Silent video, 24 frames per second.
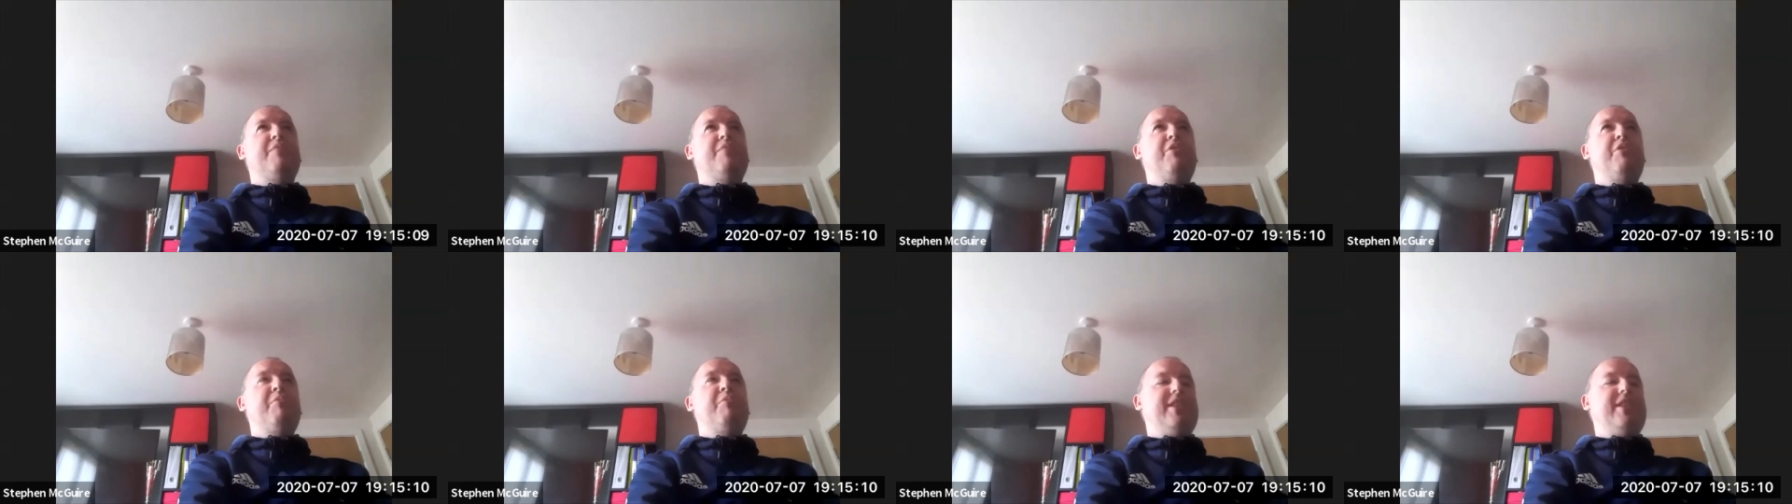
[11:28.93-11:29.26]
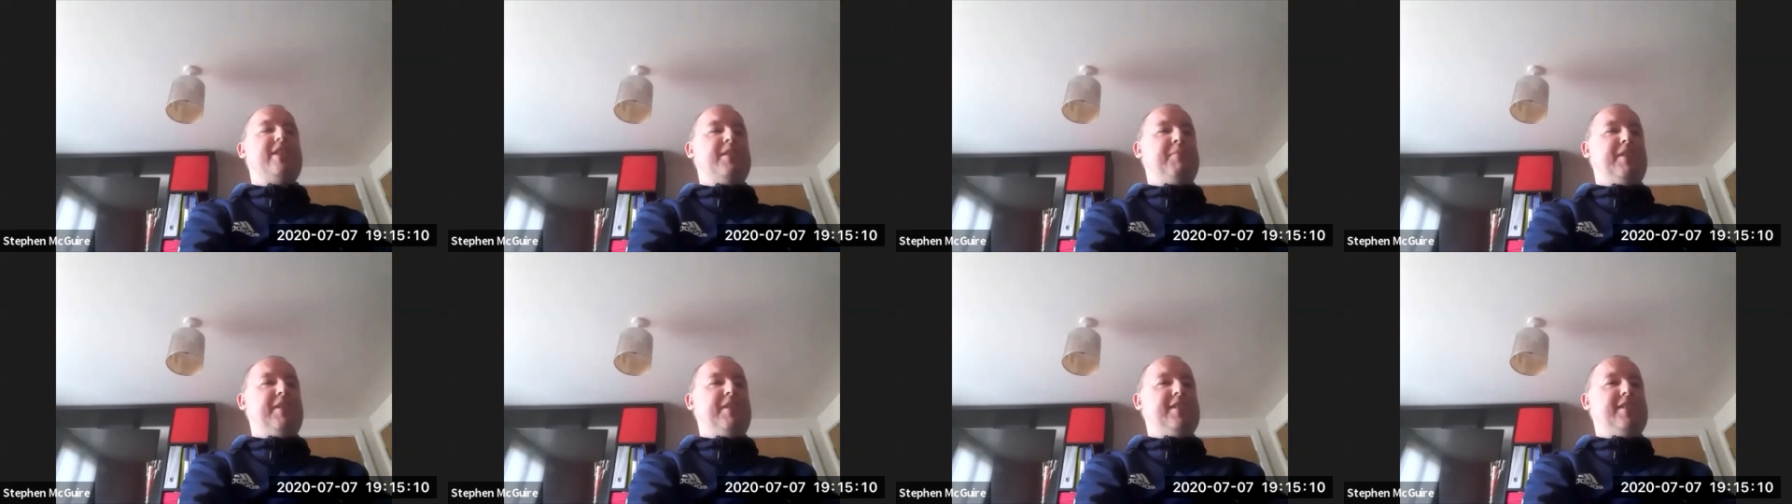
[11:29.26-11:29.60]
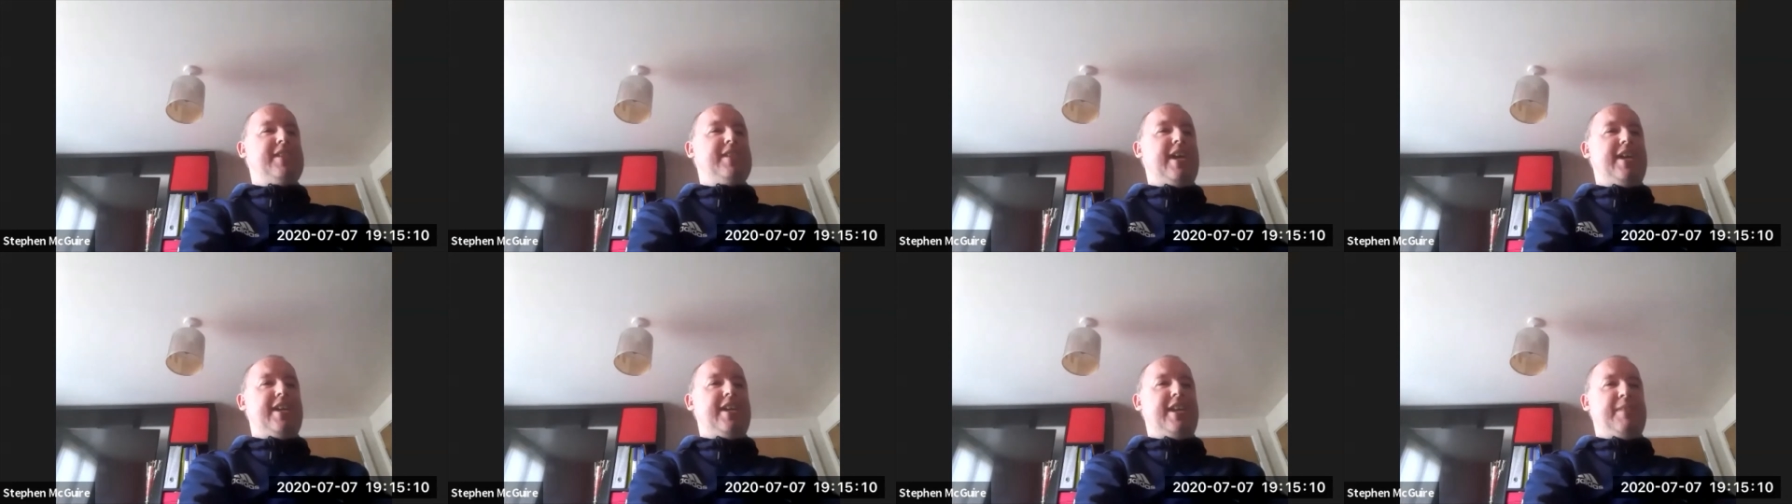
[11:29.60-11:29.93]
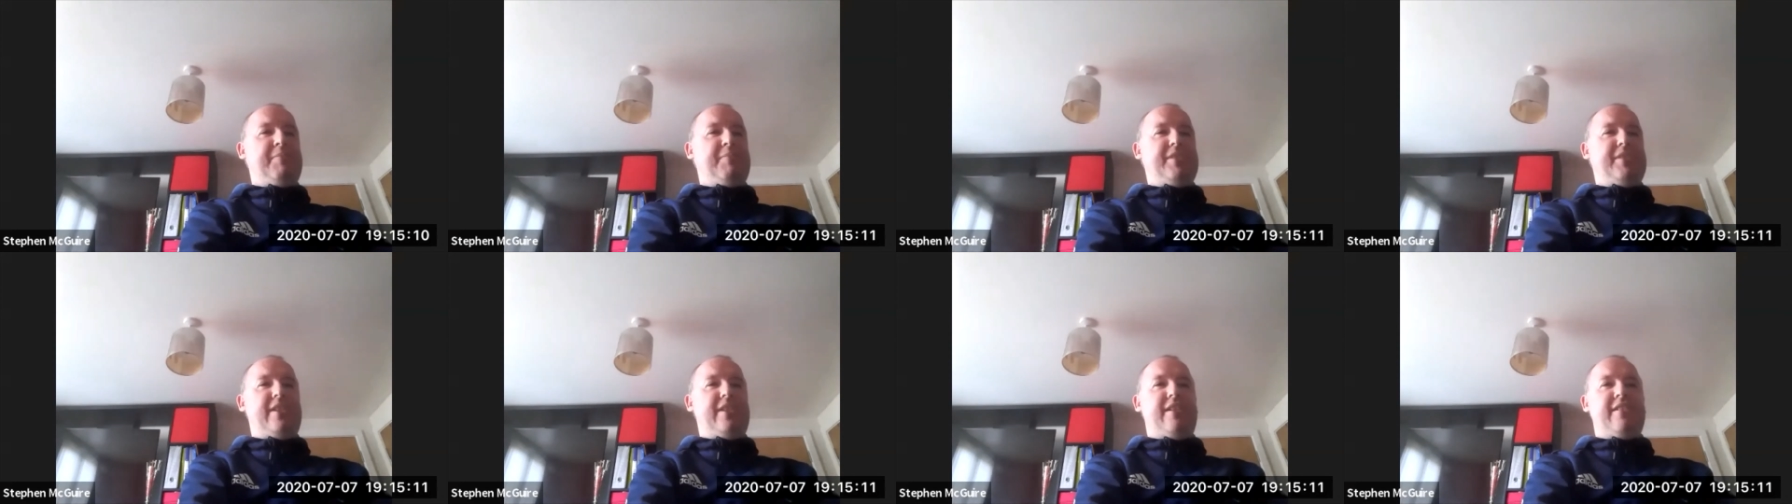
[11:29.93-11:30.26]
we were meant to be in
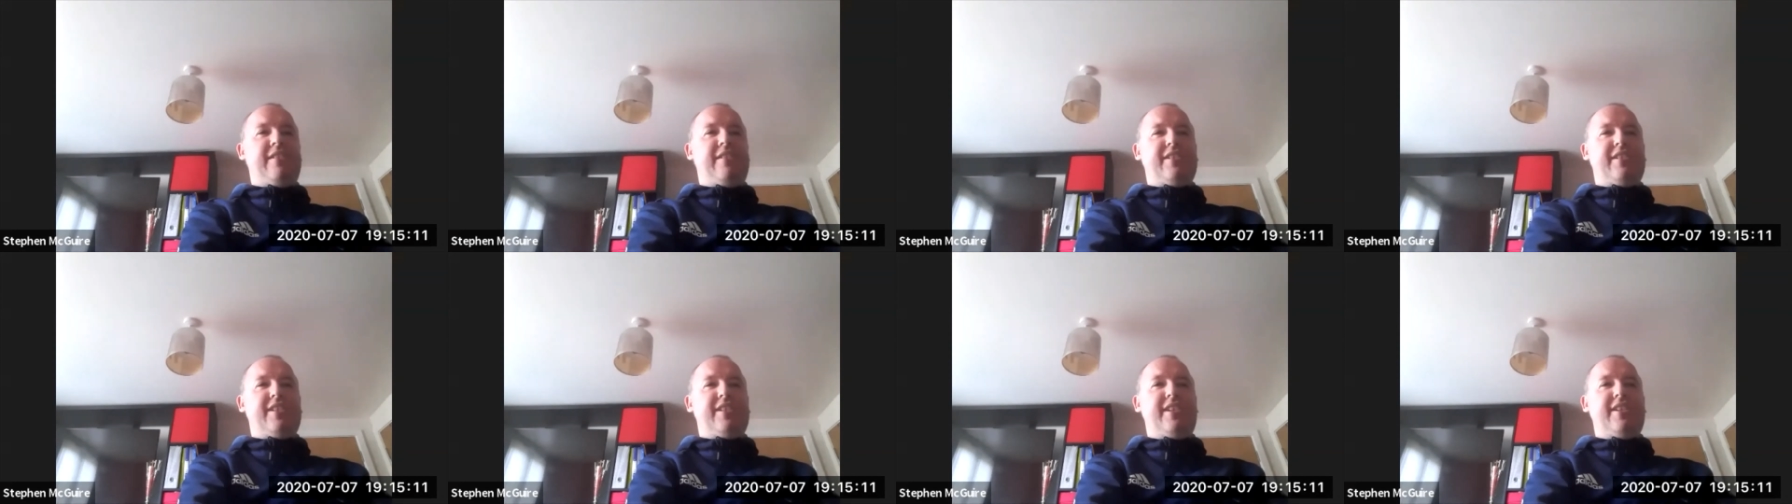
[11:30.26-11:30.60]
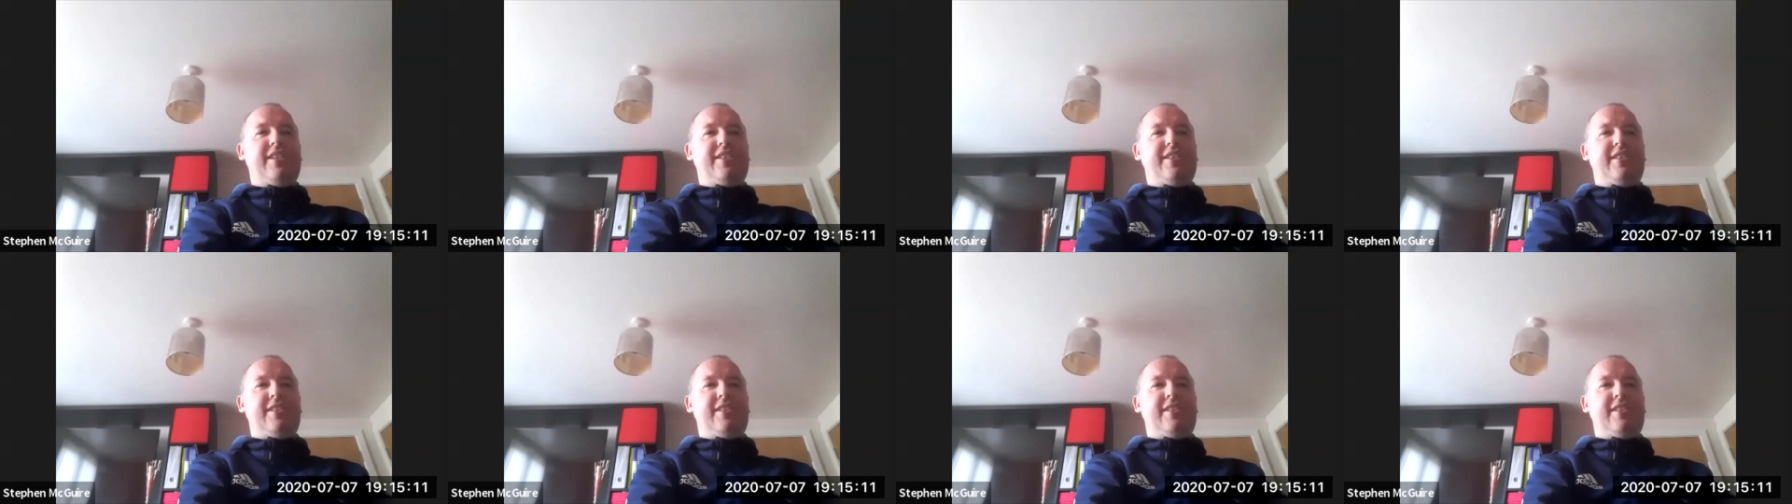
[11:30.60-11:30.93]
Zagreb starting our season.